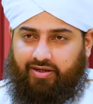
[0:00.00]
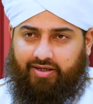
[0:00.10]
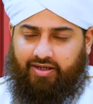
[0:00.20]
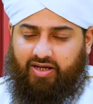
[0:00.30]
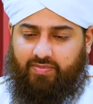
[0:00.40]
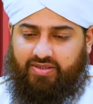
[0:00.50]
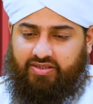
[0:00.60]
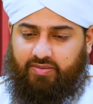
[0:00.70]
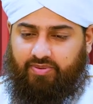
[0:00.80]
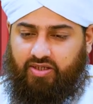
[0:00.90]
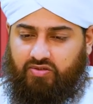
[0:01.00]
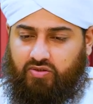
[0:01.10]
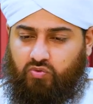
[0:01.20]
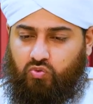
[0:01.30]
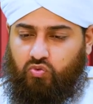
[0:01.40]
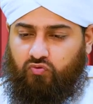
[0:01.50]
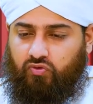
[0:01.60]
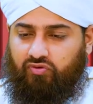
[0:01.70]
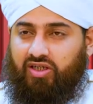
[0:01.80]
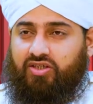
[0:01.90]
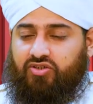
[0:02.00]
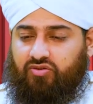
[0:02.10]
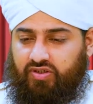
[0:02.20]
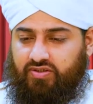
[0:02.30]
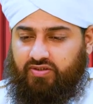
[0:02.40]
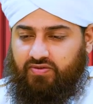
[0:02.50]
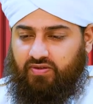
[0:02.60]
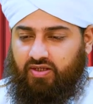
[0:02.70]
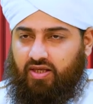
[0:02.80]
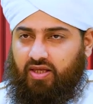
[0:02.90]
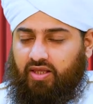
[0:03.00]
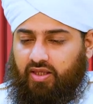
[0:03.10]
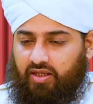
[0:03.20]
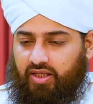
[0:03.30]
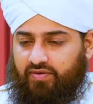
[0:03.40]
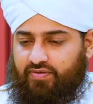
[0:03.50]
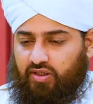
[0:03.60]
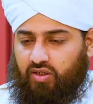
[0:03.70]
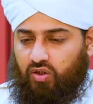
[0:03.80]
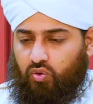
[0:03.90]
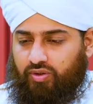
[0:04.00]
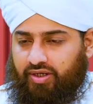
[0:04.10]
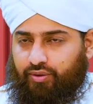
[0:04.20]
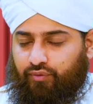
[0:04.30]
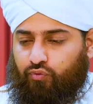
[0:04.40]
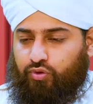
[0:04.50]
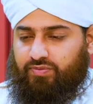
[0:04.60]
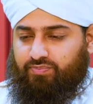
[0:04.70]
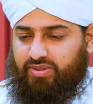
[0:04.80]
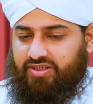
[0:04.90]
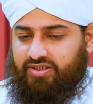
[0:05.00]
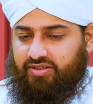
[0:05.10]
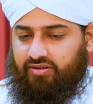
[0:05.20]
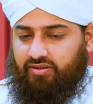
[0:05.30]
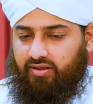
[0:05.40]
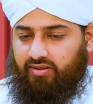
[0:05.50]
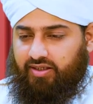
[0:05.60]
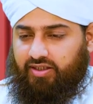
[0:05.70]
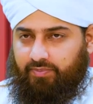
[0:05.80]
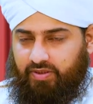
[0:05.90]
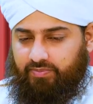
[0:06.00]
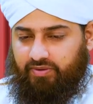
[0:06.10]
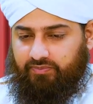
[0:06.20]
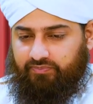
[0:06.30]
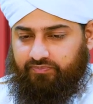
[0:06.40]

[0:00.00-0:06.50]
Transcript: And a hermit is a person who, for religious reasons, lives alone and avoids meeting other people.